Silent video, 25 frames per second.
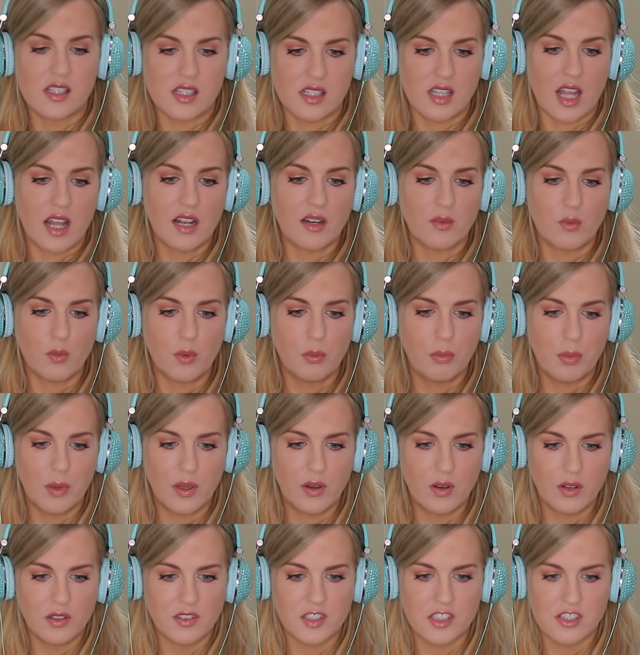that would be
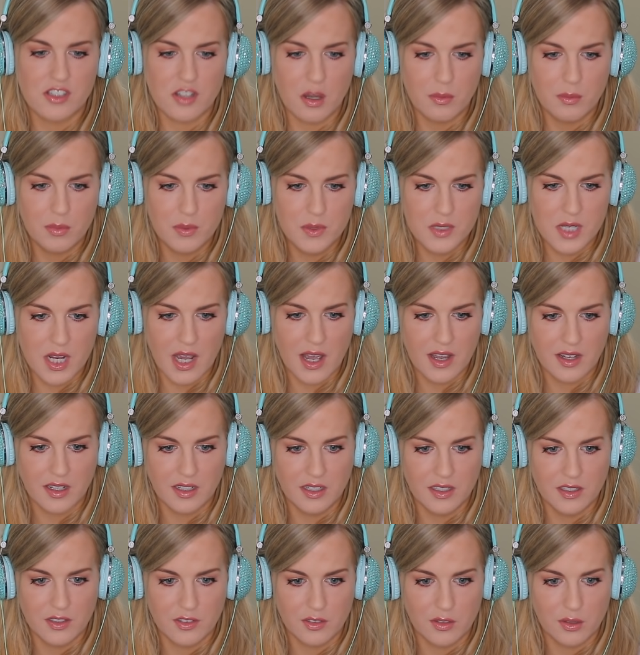called a dump
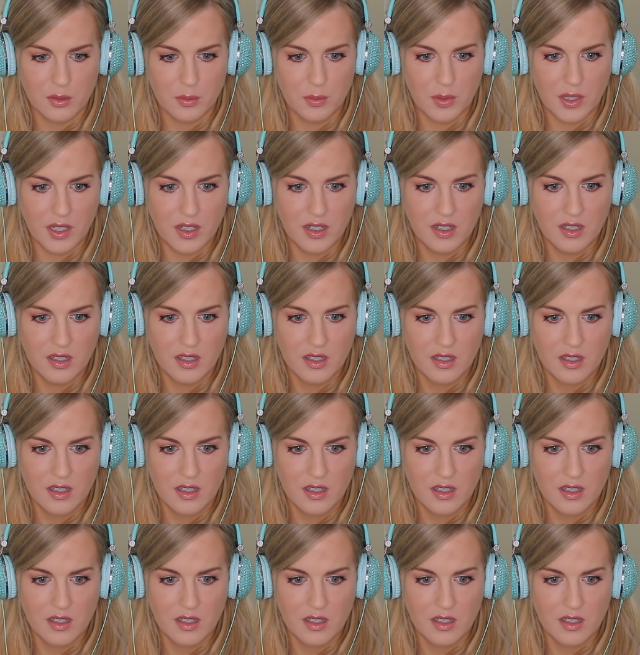tackle in rugby.